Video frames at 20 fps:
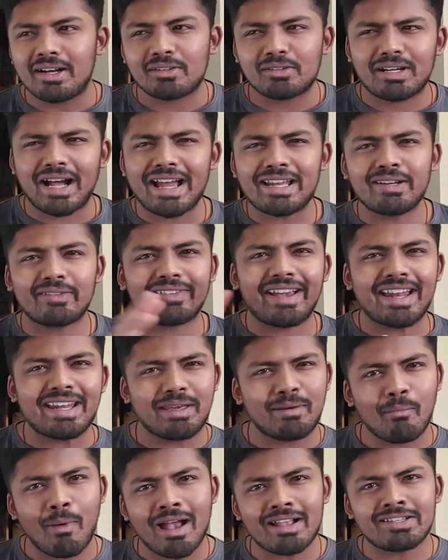Kind of can
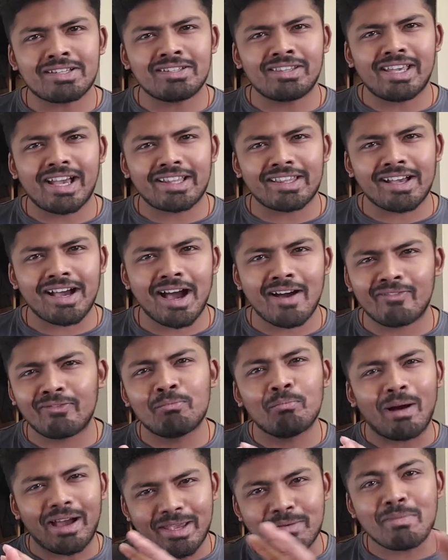imagine the other half.
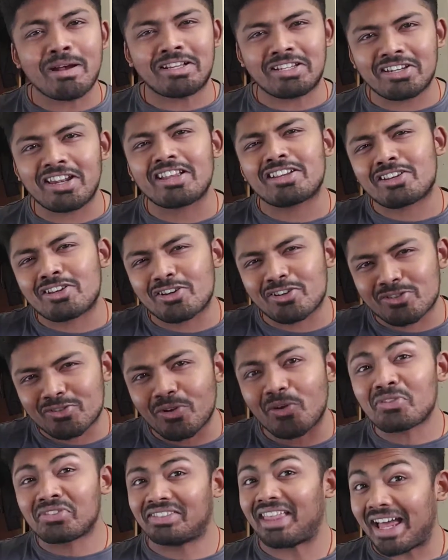My imagination is
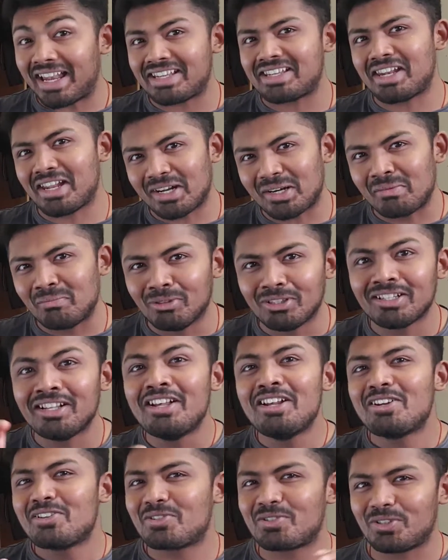not that terrible
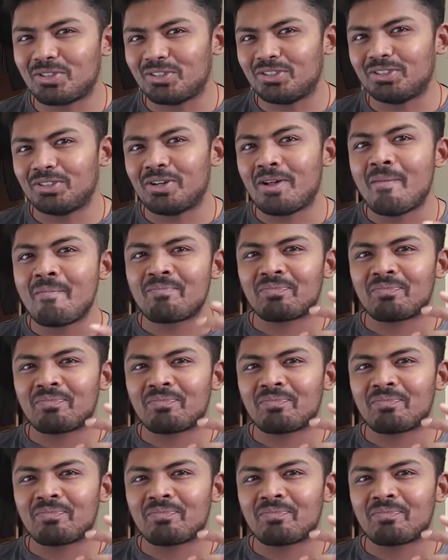to